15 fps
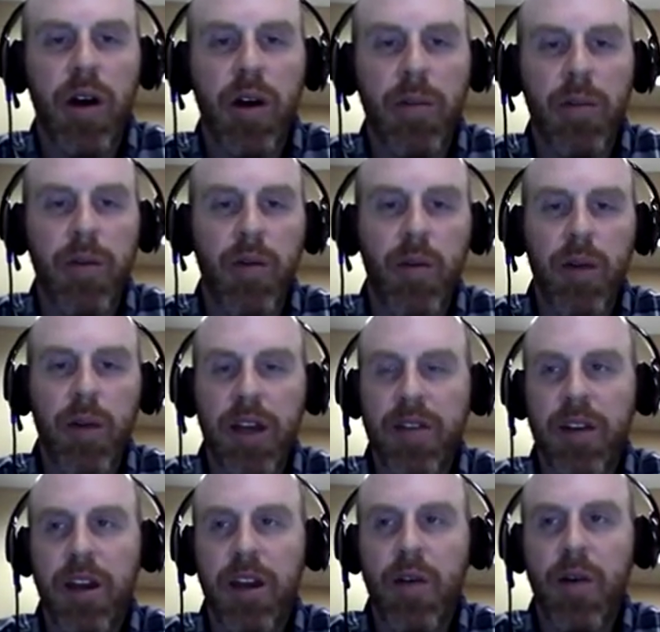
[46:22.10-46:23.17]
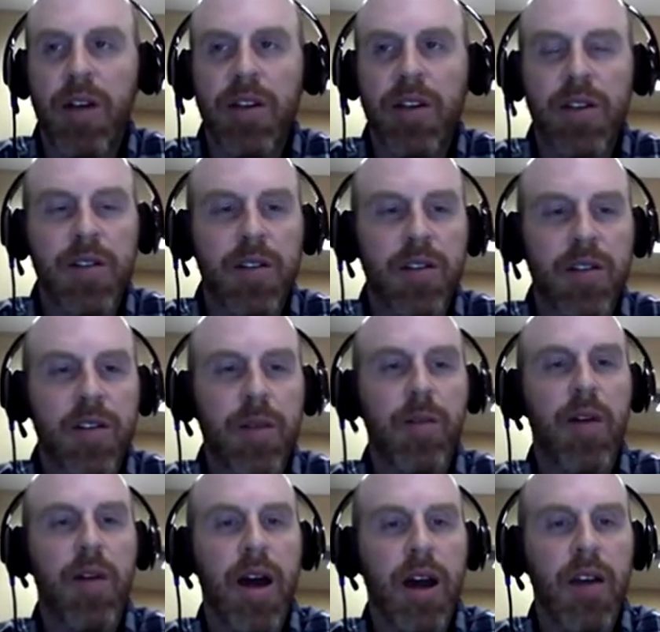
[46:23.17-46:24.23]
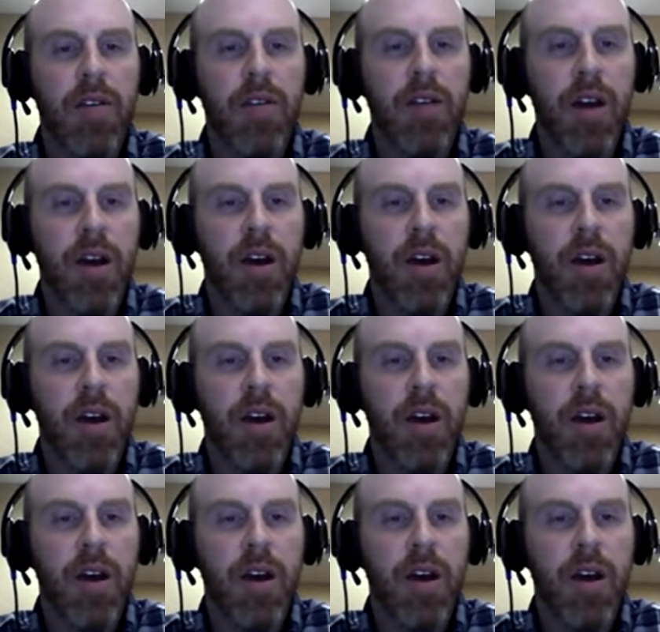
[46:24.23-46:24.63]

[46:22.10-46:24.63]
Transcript: before we get to any questions, to summarize